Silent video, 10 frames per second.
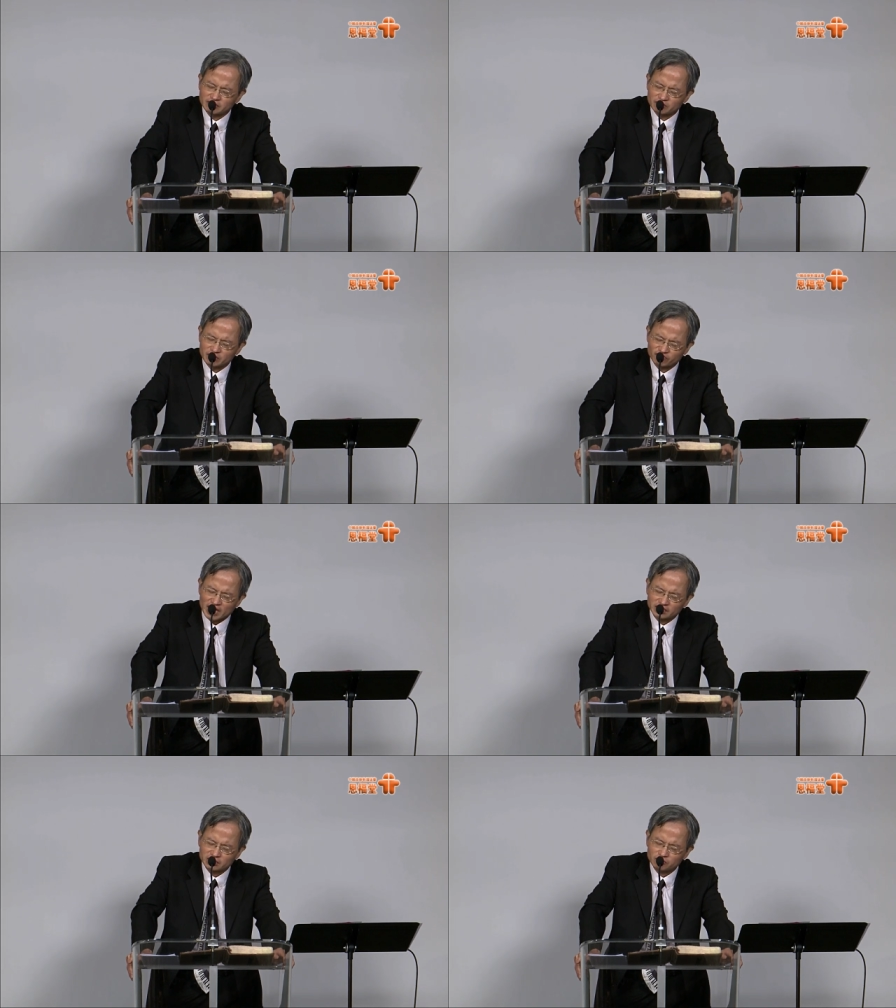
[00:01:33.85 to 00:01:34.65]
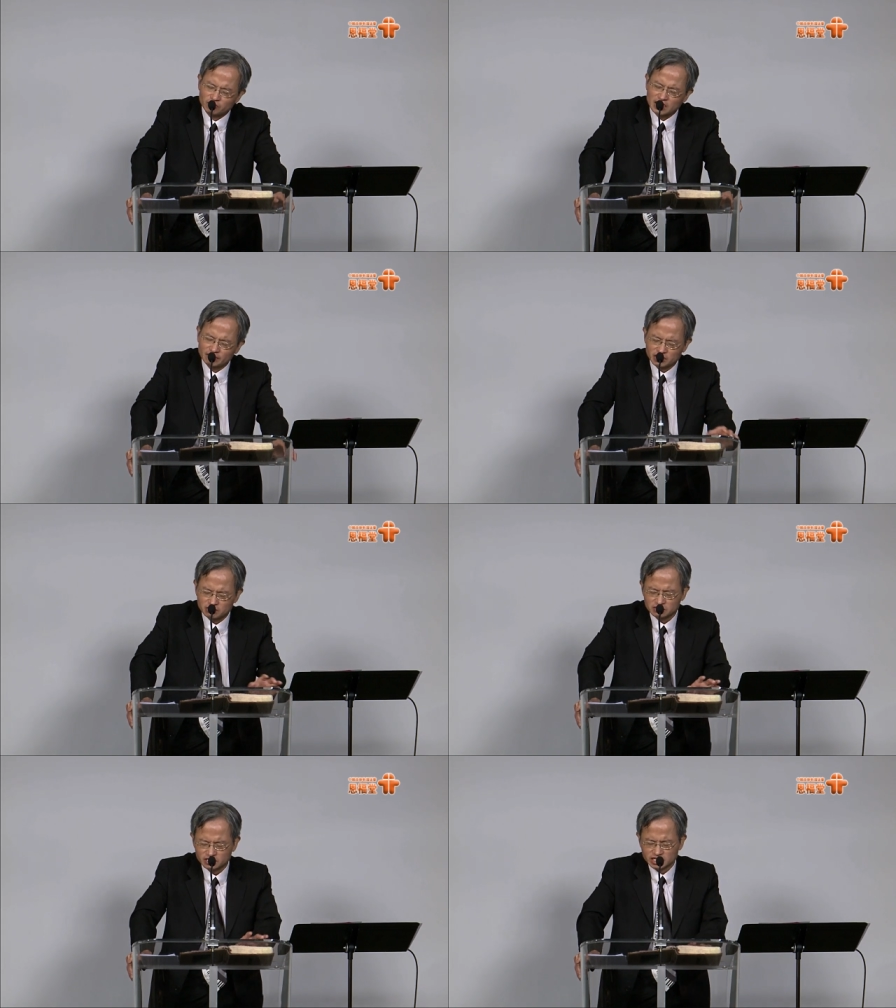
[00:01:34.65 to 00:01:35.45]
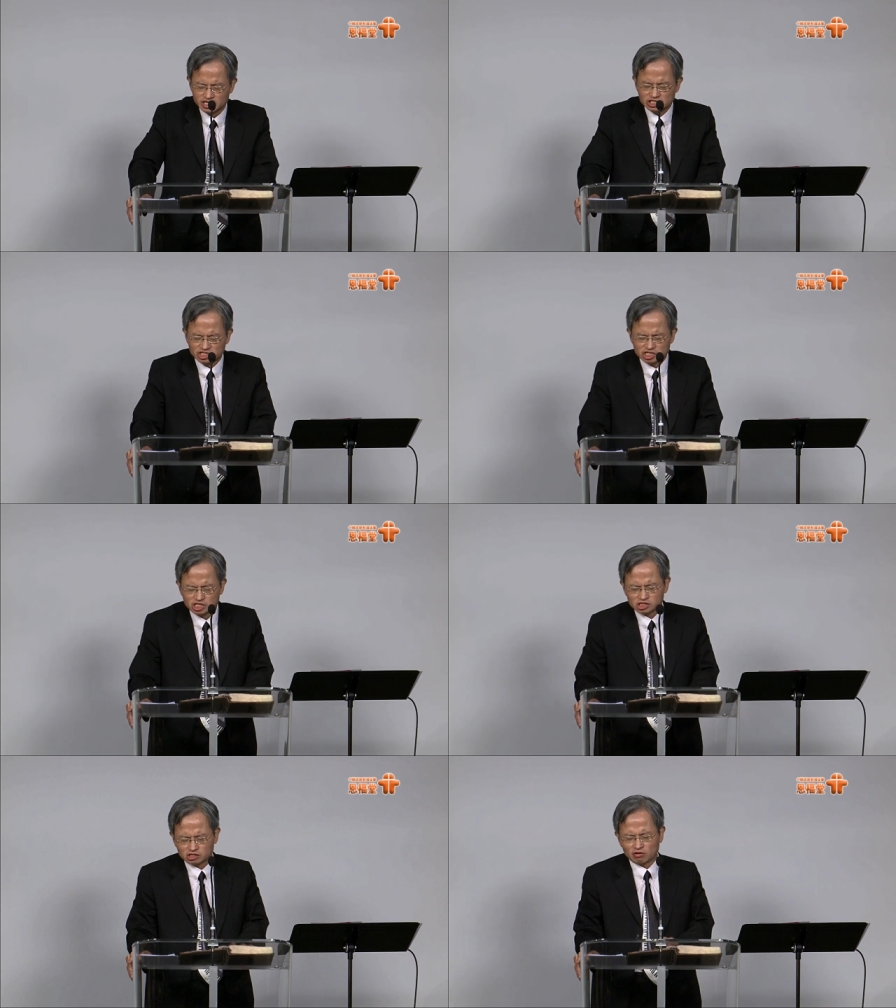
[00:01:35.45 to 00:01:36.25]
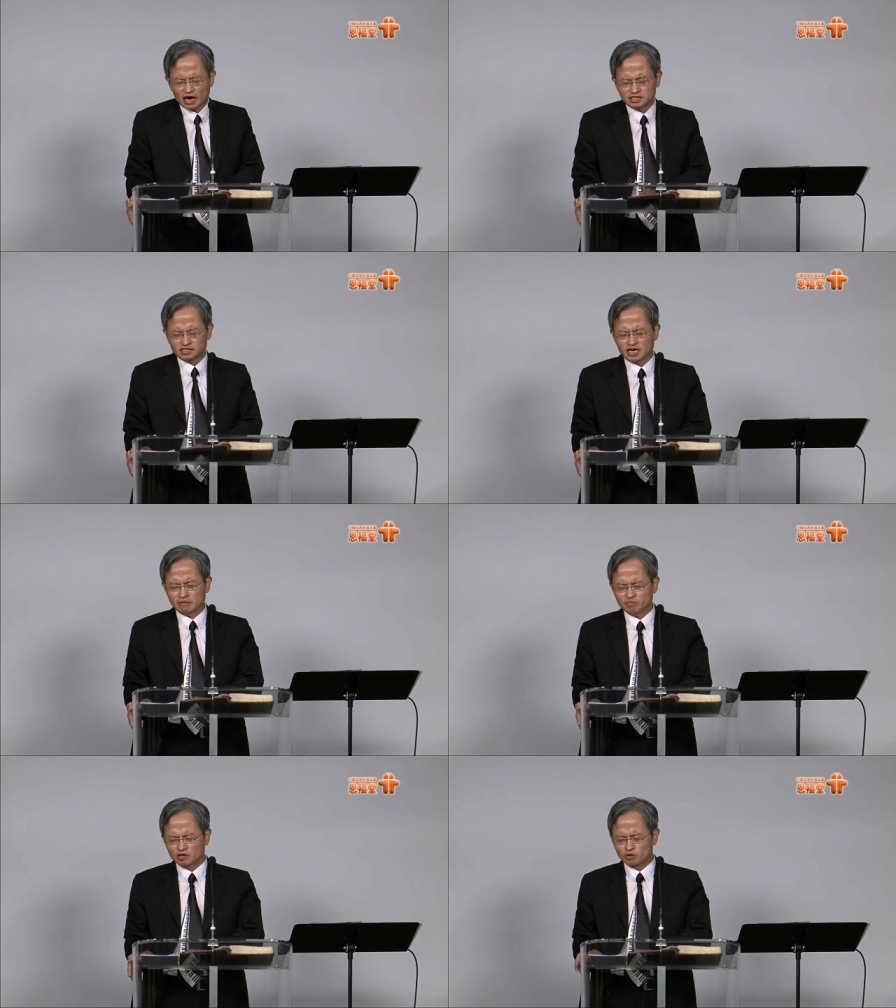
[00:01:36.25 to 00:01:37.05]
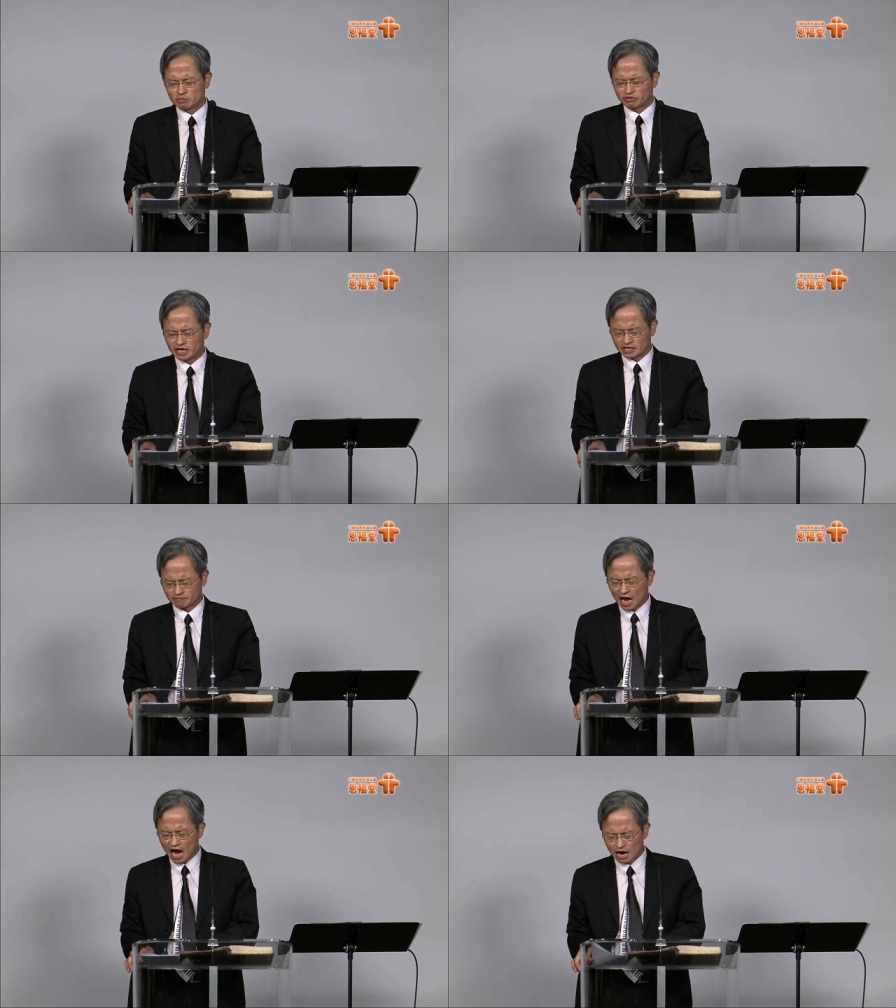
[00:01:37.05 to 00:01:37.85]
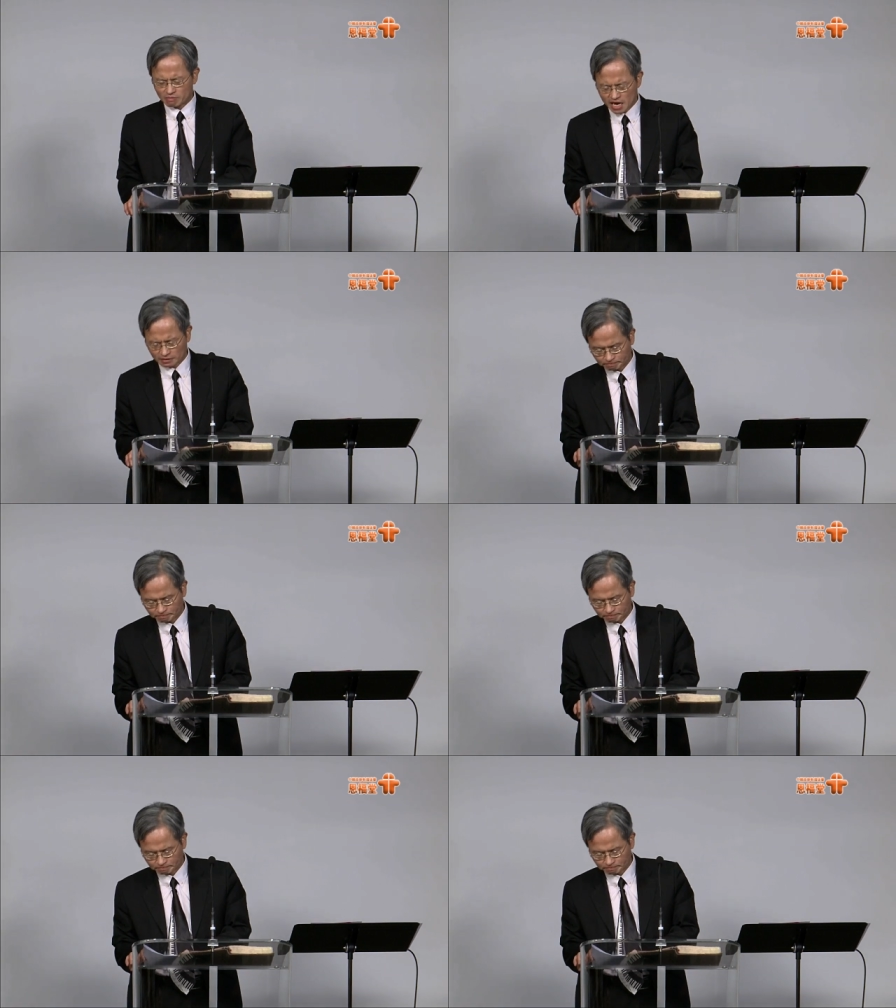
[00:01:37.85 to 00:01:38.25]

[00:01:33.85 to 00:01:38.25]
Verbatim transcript: We thank you. We love you. In Jesus Christ's name we pray. Amen.